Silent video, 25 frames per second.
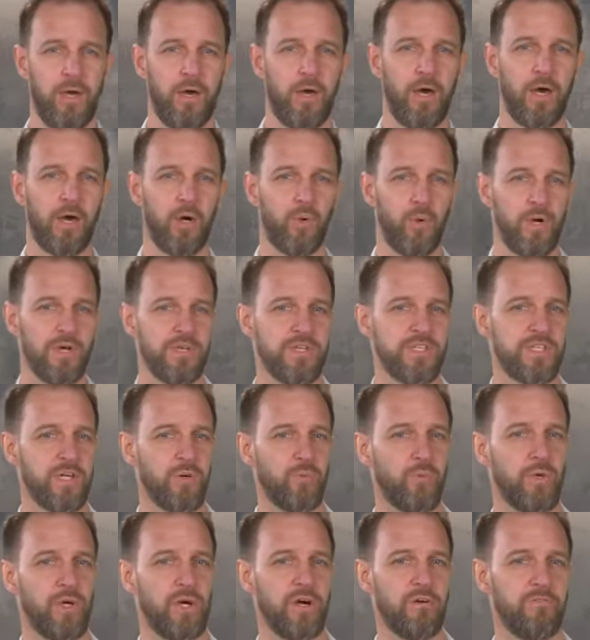A
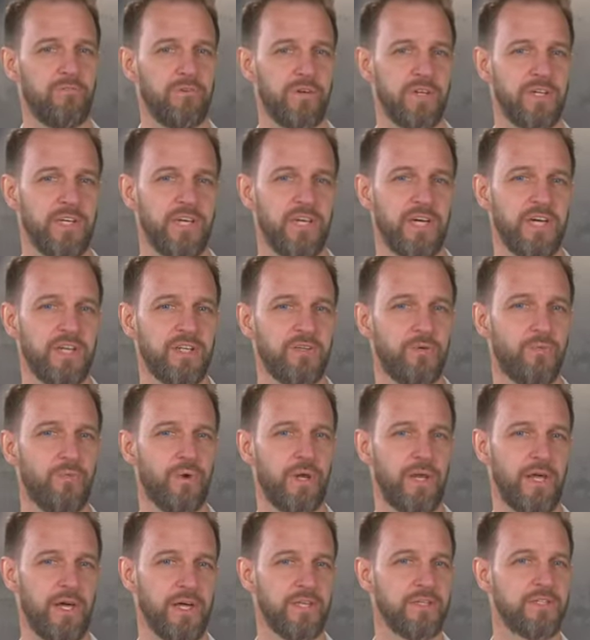question we often get
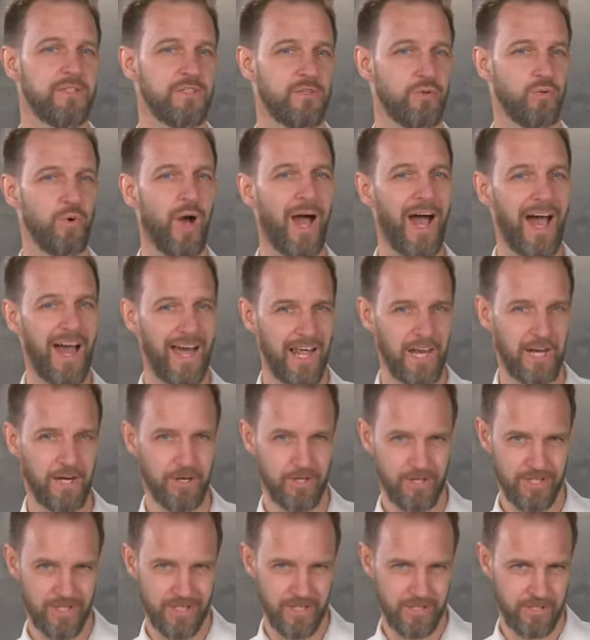relates to
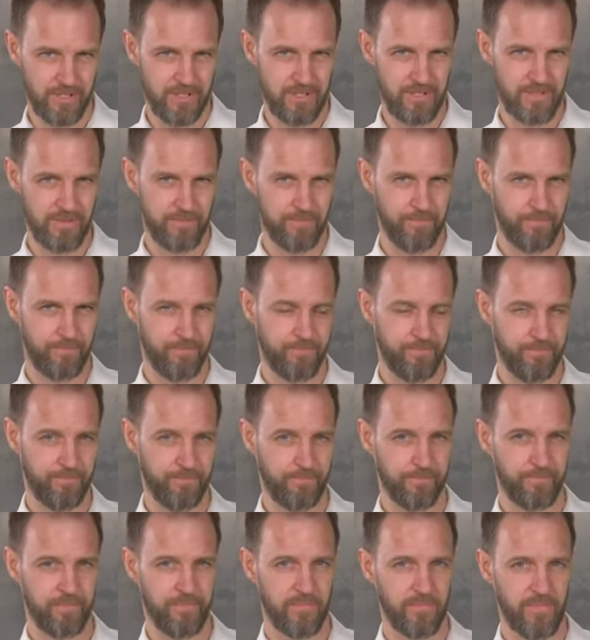allergies.
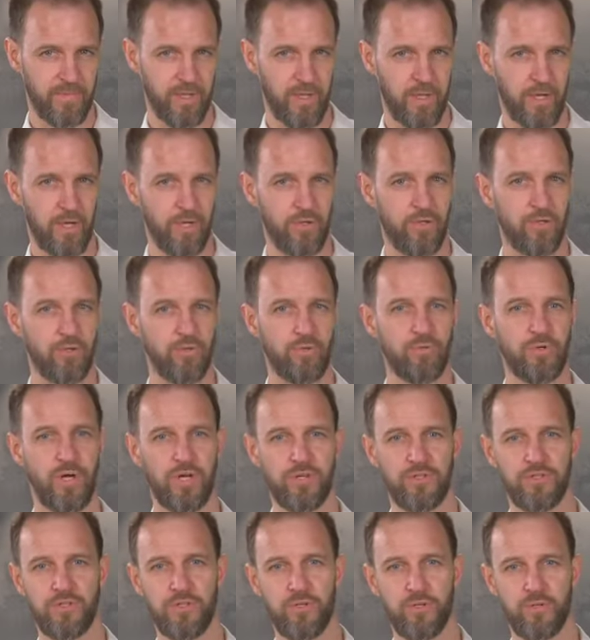Do
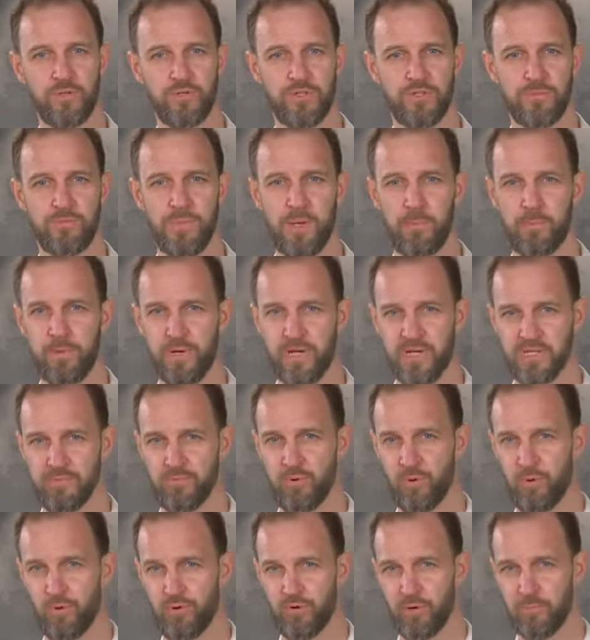not use Mepilex
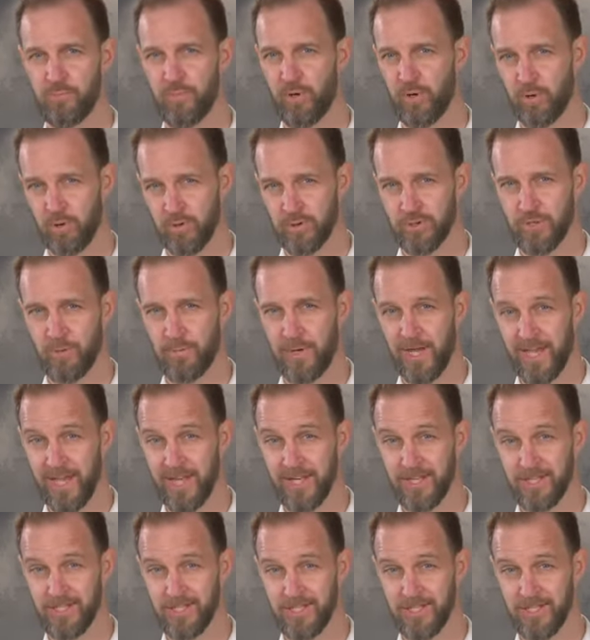Border Post Op
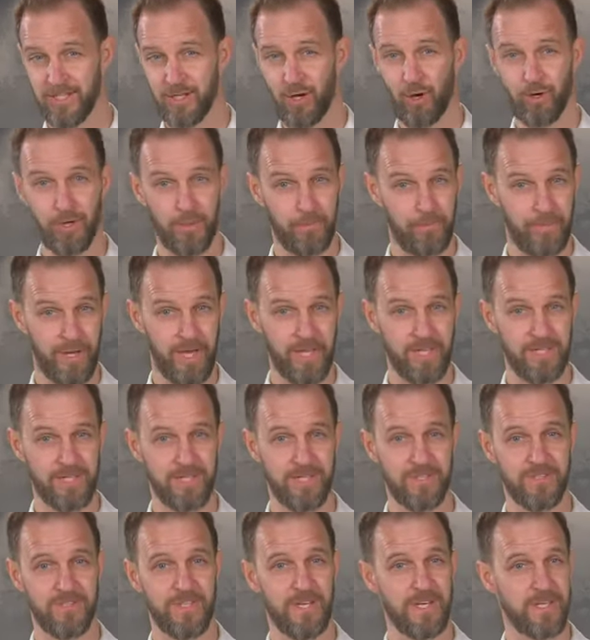AG on a
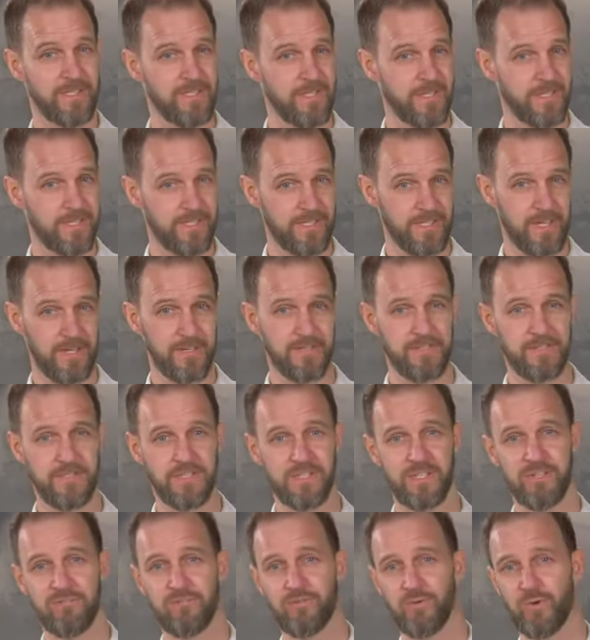patient that is
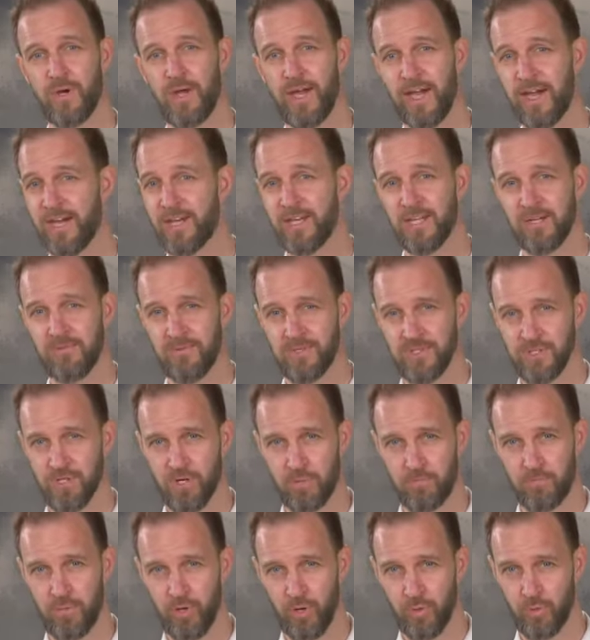sensitive to any of its
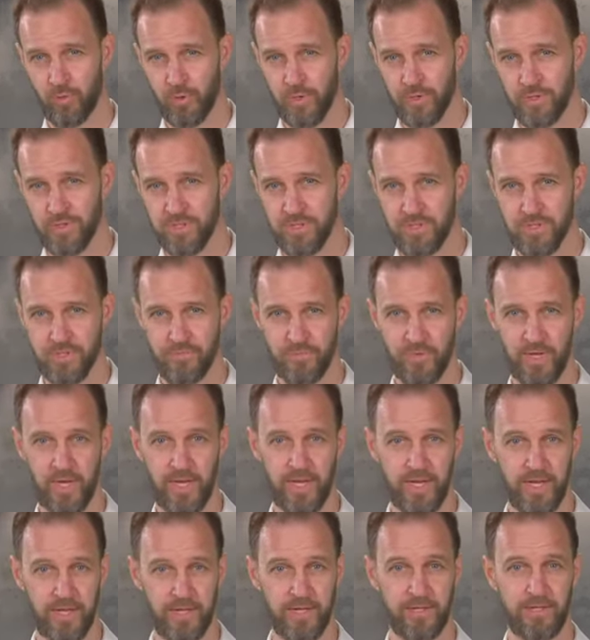components,
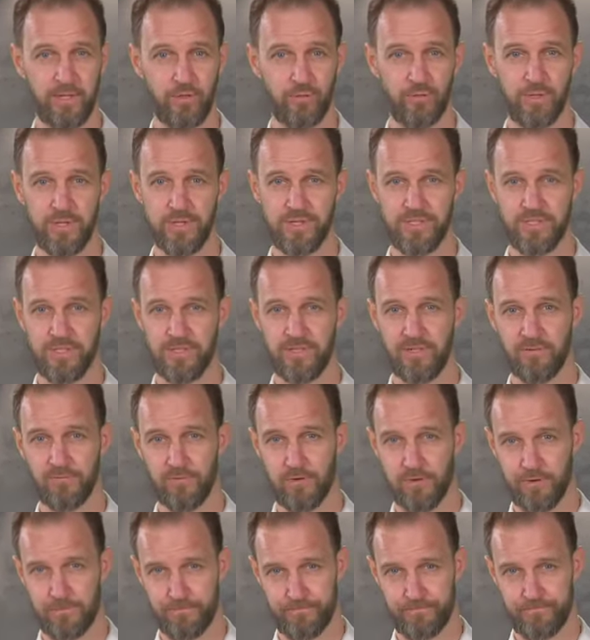including
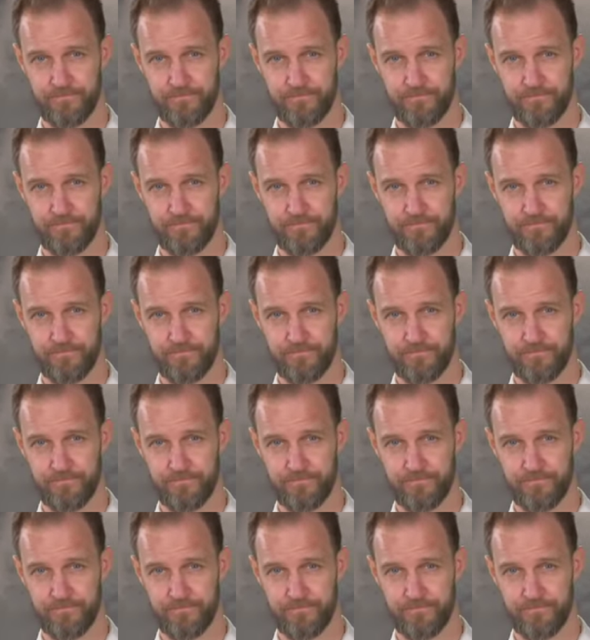silver.